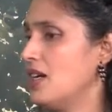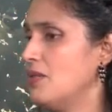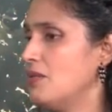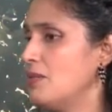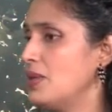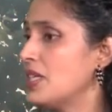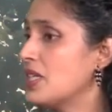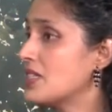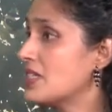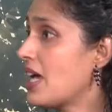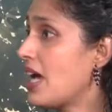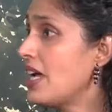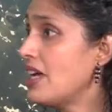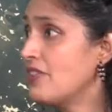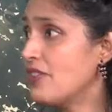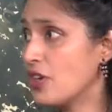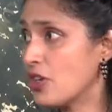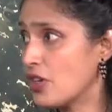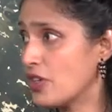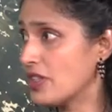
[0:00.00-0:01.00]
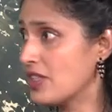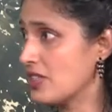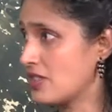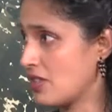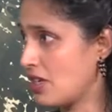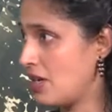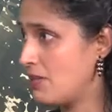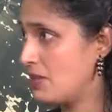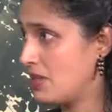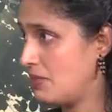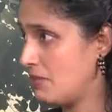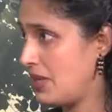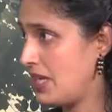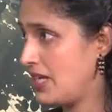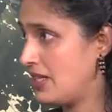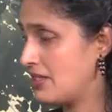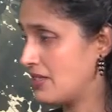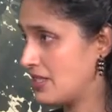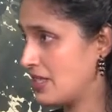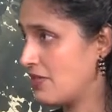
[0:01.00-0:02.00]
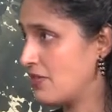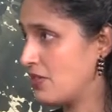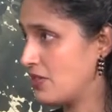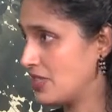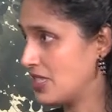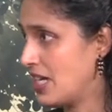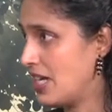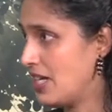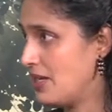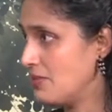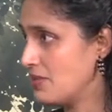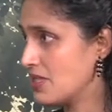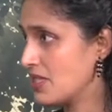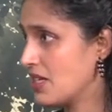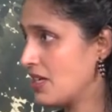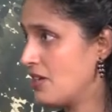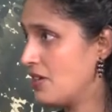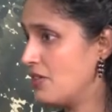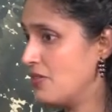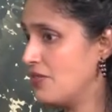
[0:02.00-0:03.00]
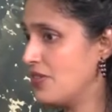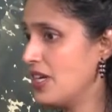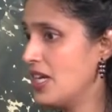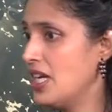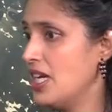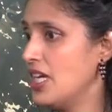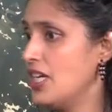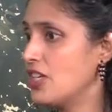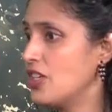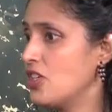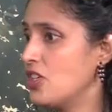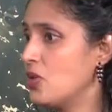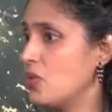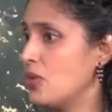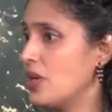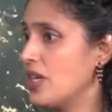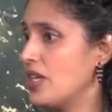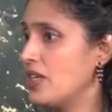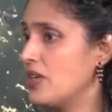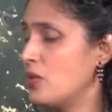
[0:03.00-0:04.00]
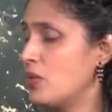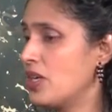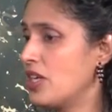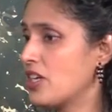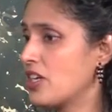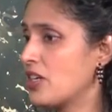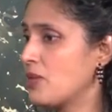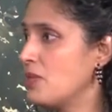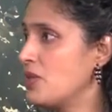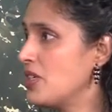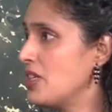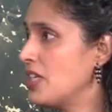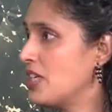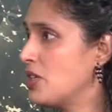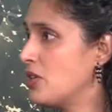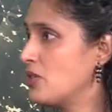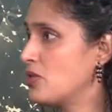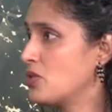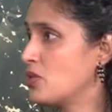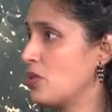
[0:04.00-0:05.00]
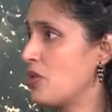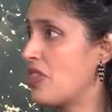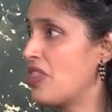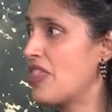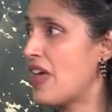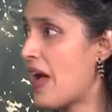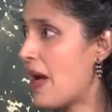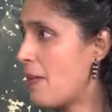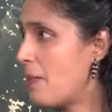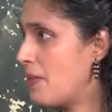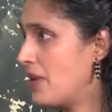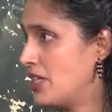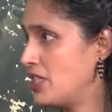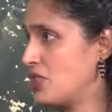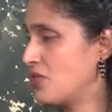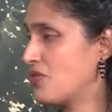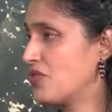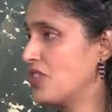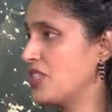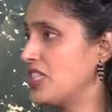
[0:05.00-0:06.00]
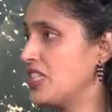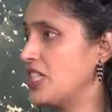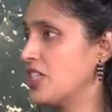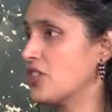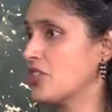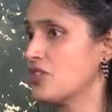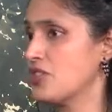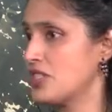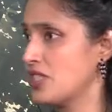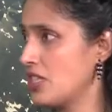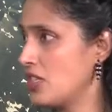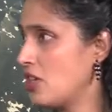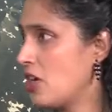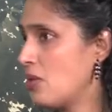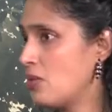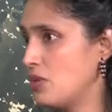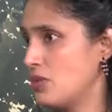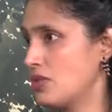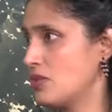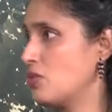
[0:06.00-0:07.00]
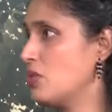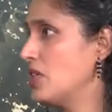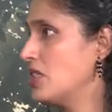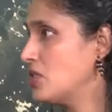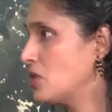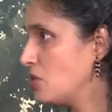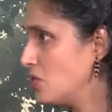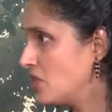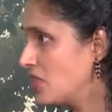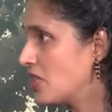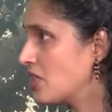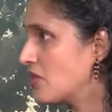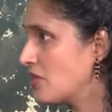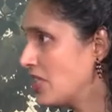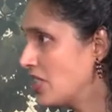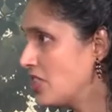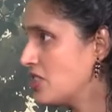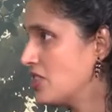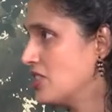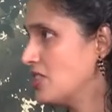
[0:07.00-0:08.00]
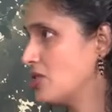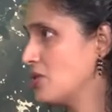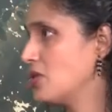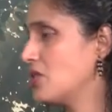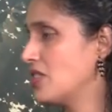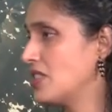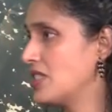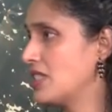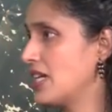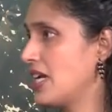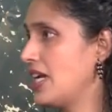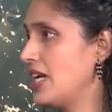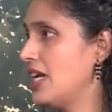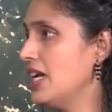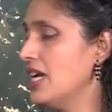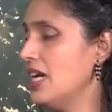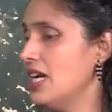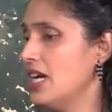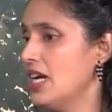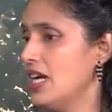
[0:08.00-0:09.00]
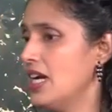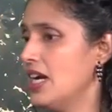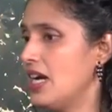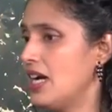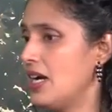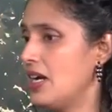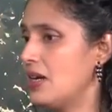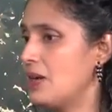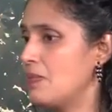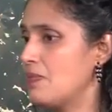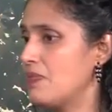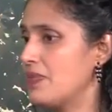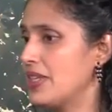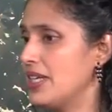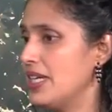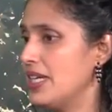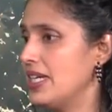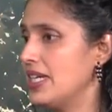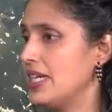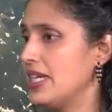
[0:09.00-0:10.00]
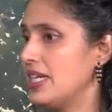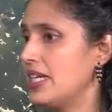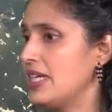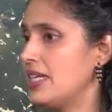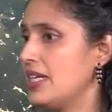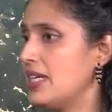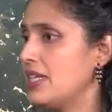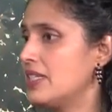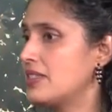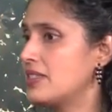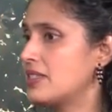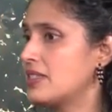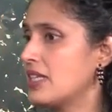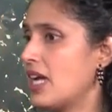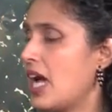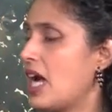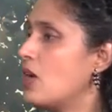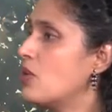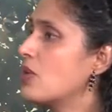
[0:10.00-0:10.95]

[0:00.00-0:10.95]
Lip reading: Because I have heard this comment made several times of, when a community goes through that much for years and almost, 2 generations, you could say, it's how